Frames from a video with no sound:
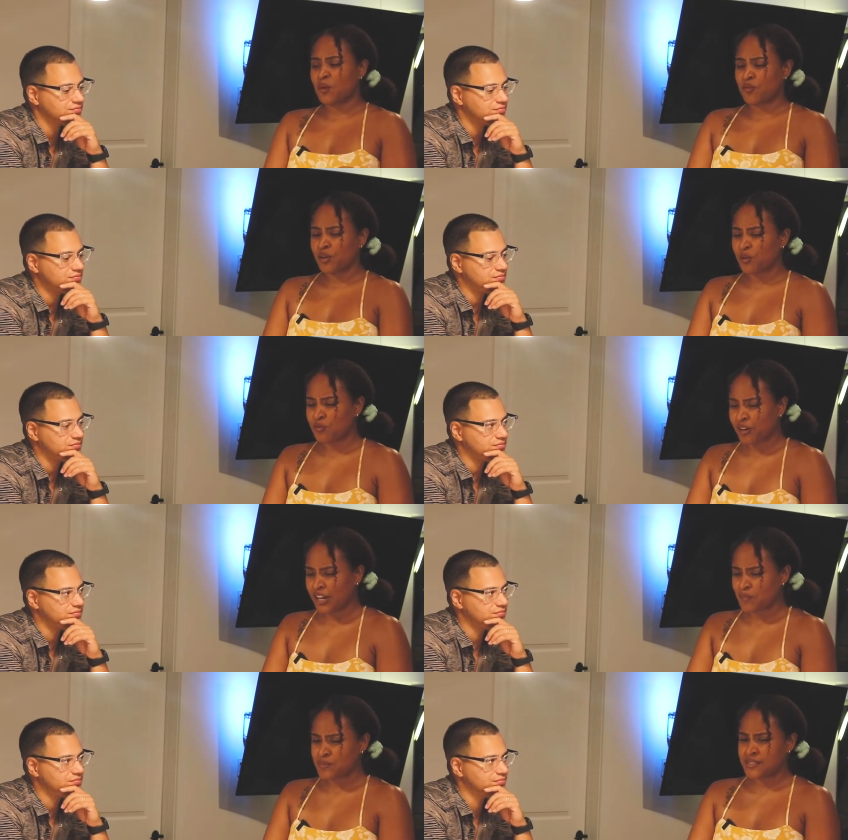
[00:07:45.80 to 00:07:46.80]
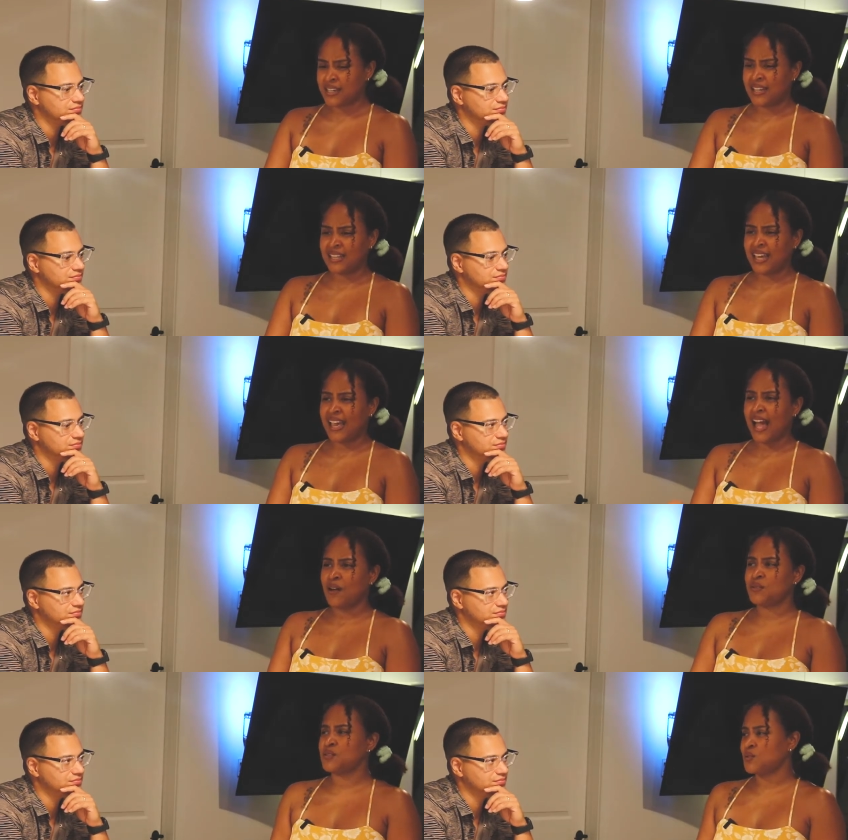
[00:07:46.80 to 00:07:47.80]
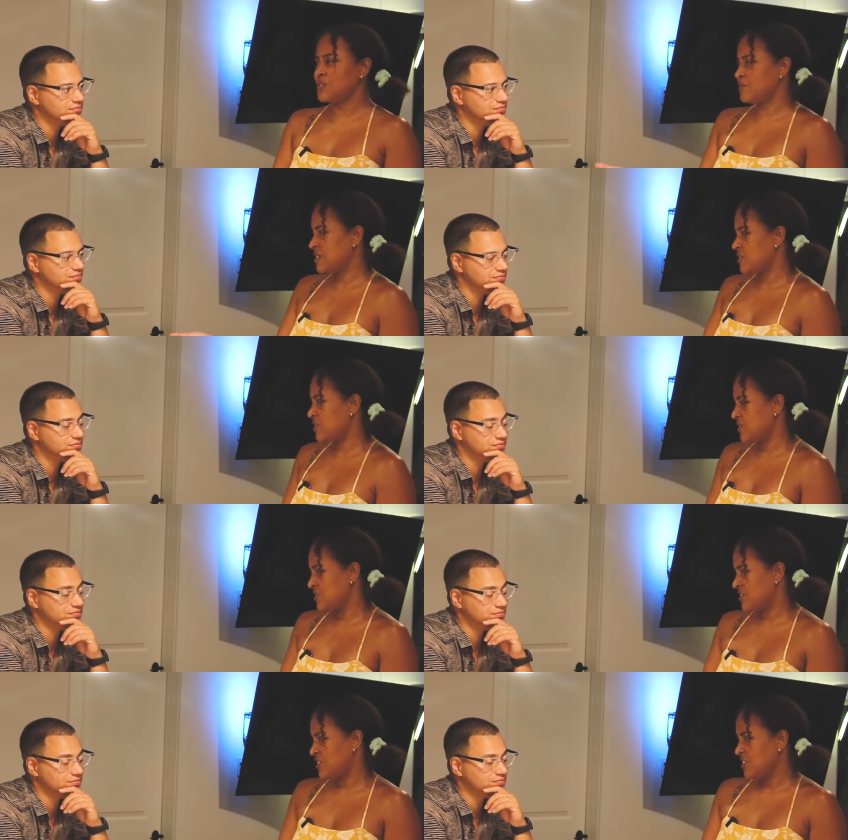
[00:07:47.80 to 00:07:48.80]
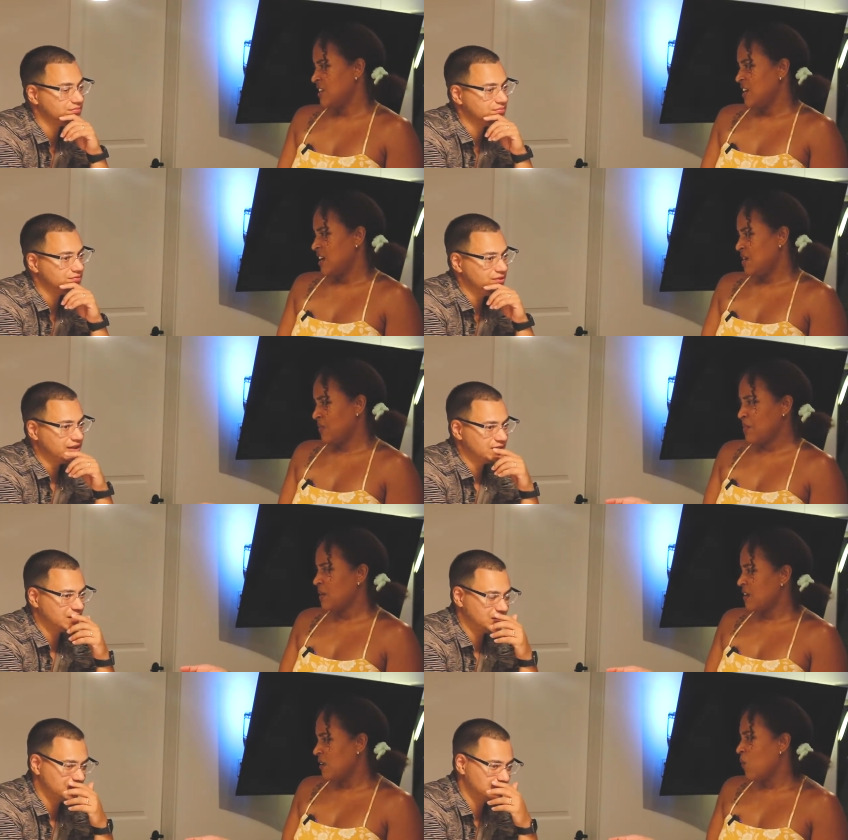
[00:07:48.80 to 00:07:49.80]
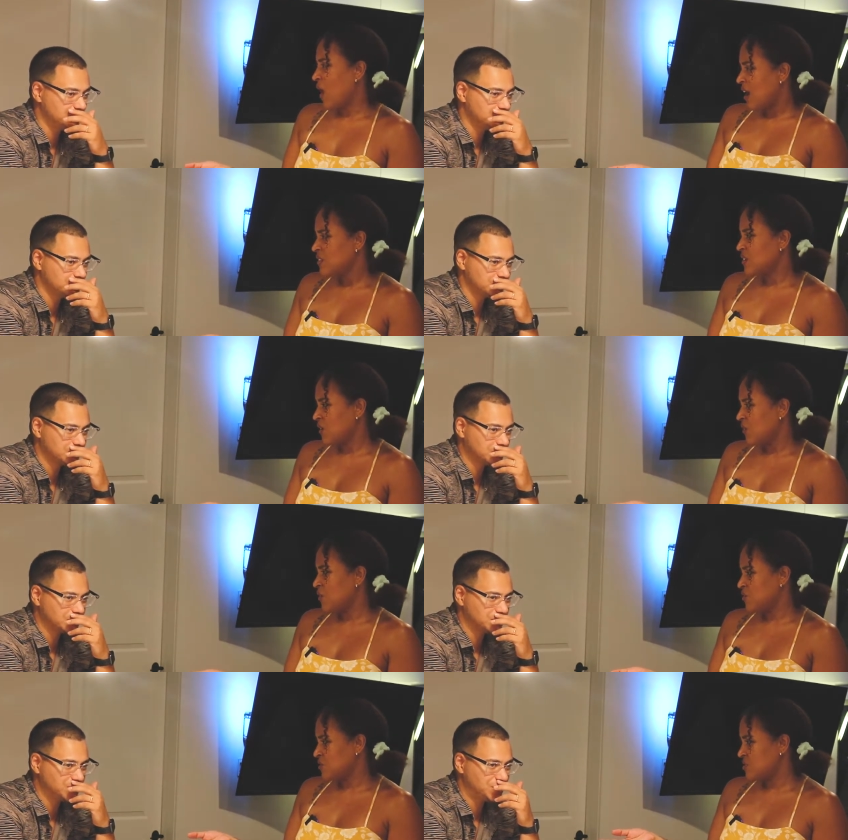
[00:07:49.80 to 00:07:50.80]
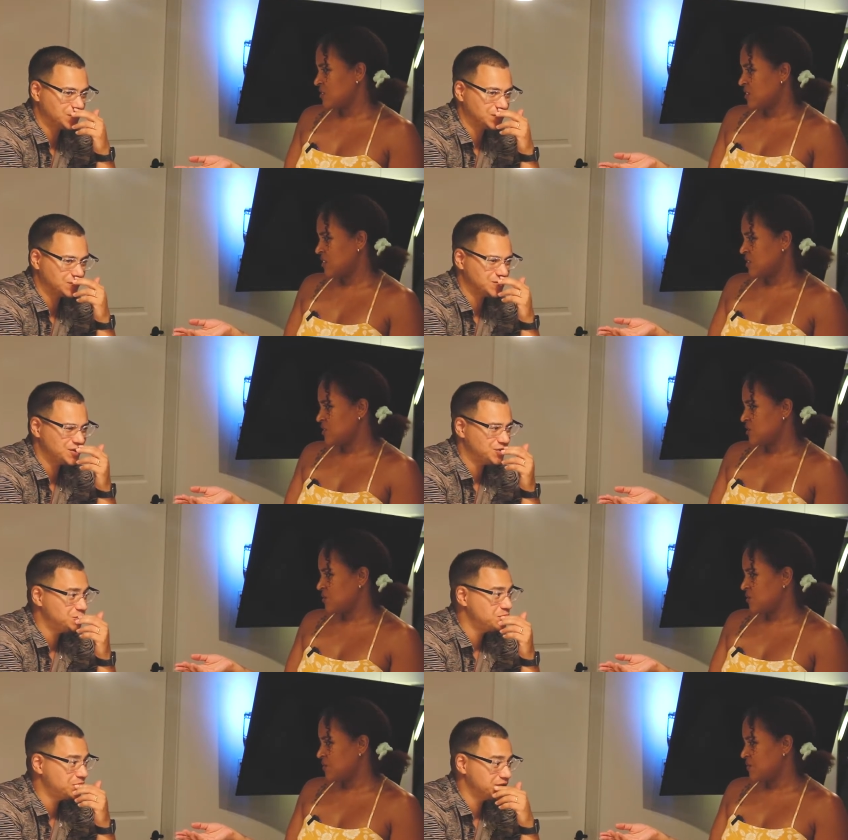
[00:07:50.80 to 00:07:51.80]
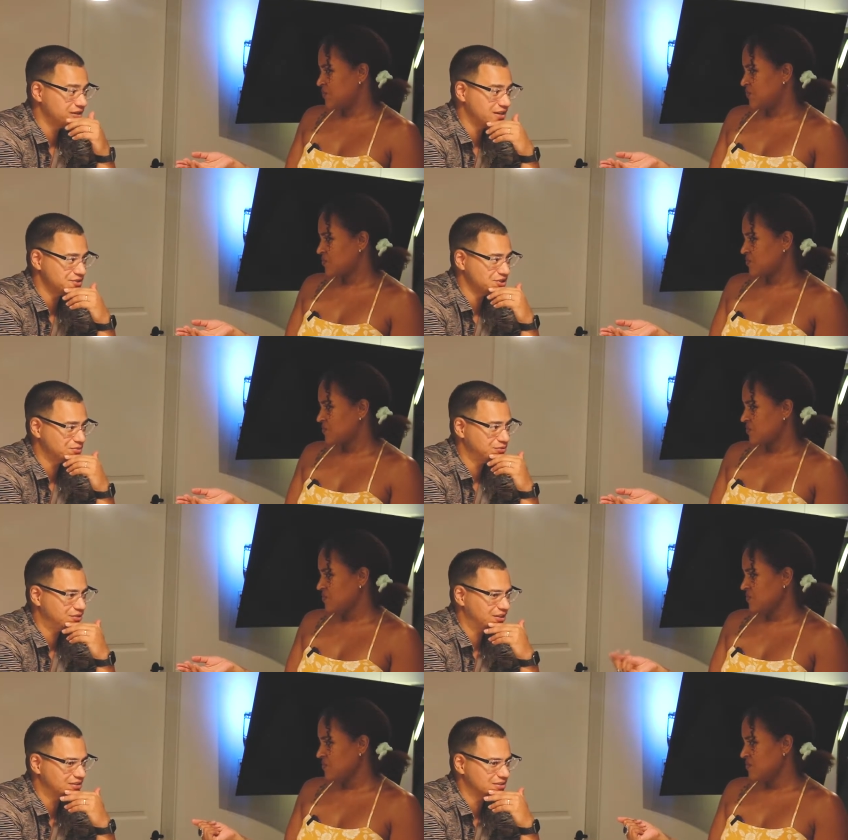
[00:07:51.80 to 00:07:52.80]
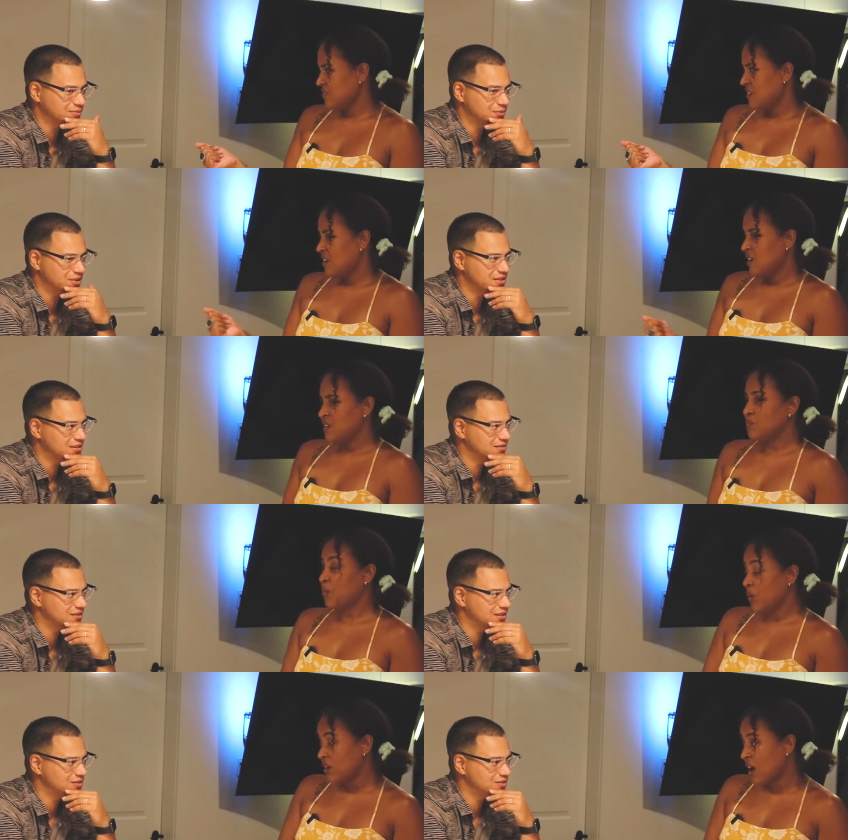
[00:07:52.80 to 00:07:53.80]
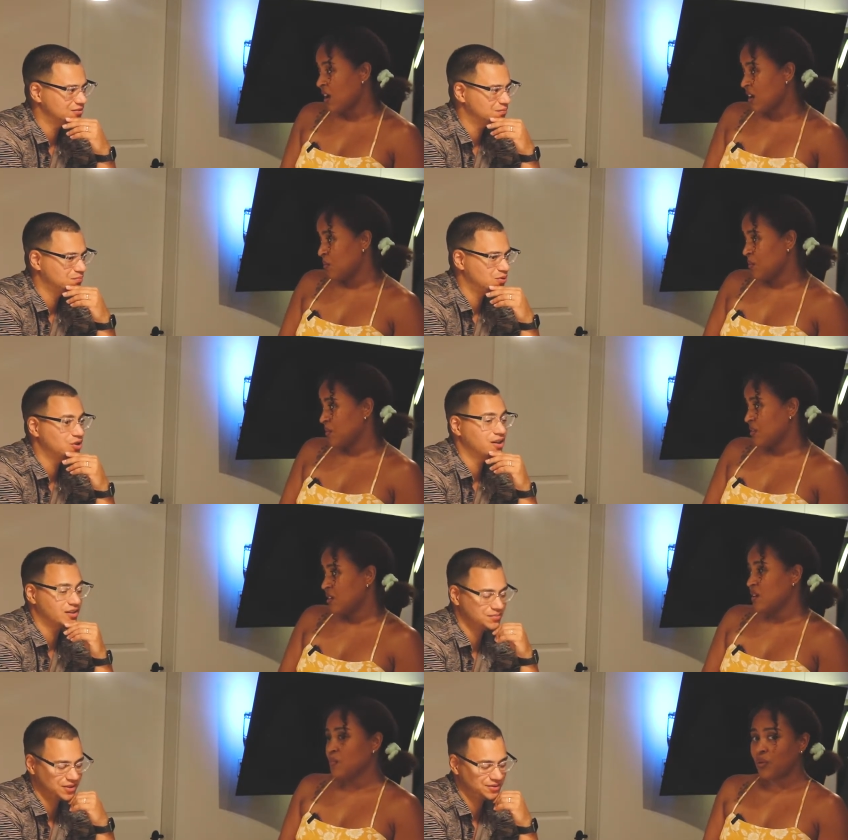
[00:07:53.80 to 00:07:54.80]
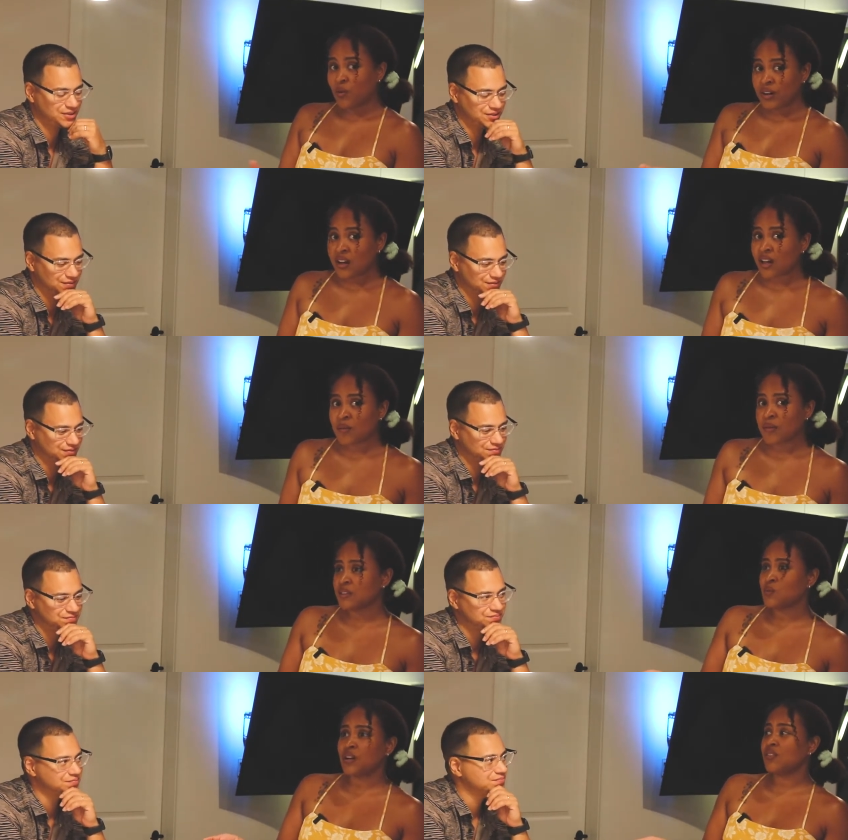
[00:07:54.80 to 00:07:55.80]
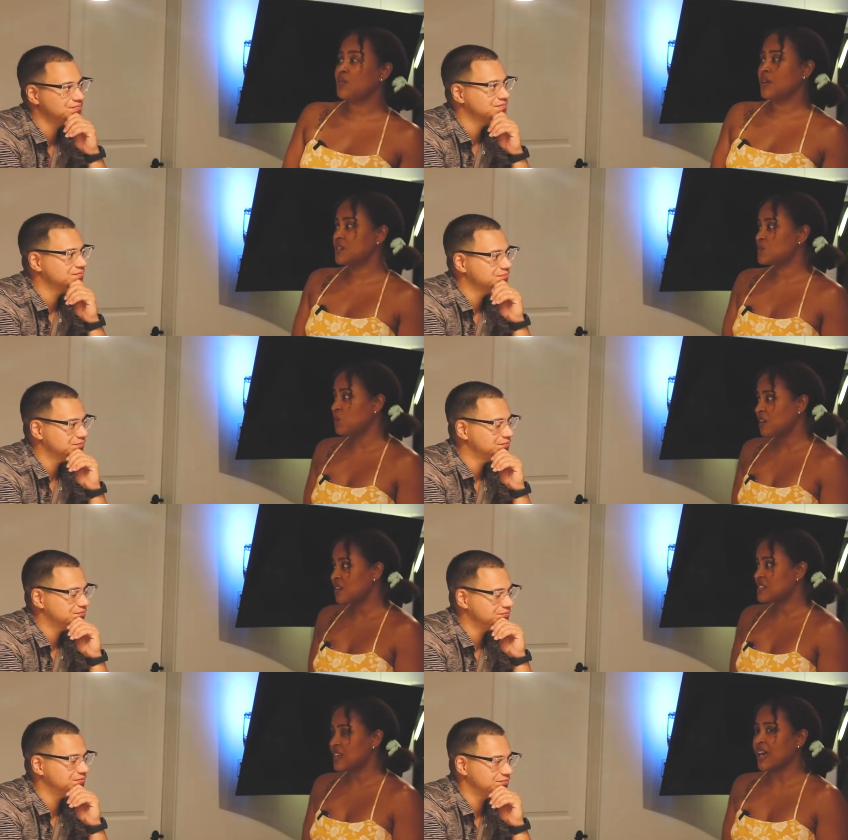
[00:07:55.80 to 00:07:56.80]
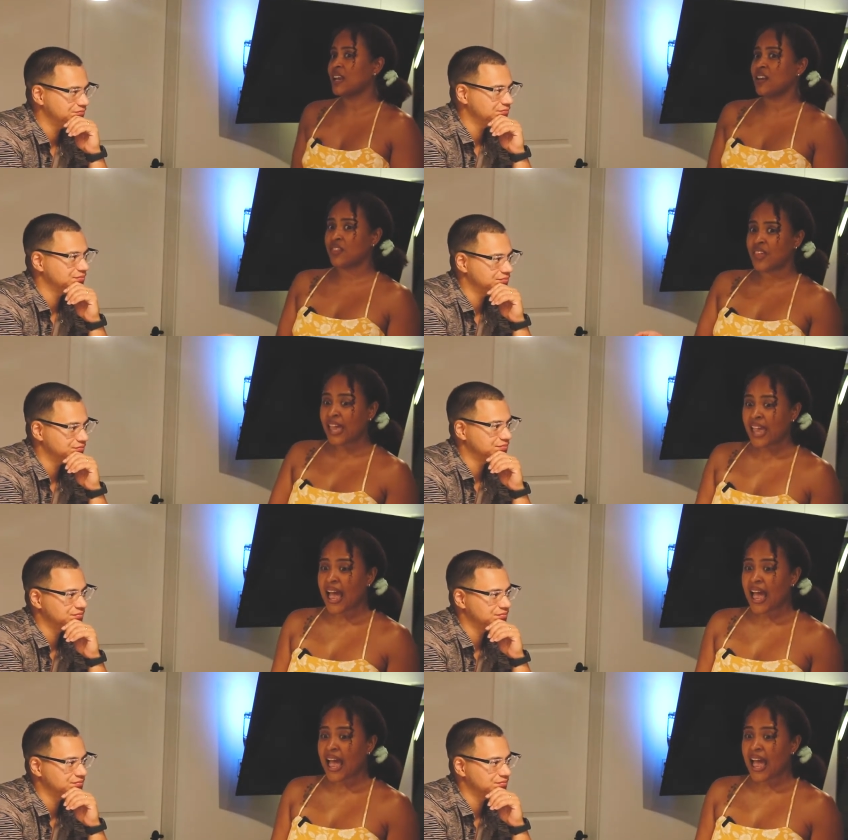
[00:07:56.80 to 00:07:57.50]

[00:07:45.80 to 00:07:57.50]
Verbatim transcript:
Speaker 1: are real rapes and like i was doing research yeah. Maybe a while ago, just looking was into. It
Speaker 2: porn got in trouble for that or something. What is it? Pornhub. Pornhub. There
Speaker 1: Pornhub is one of the biggest ones, mm-hmm. and they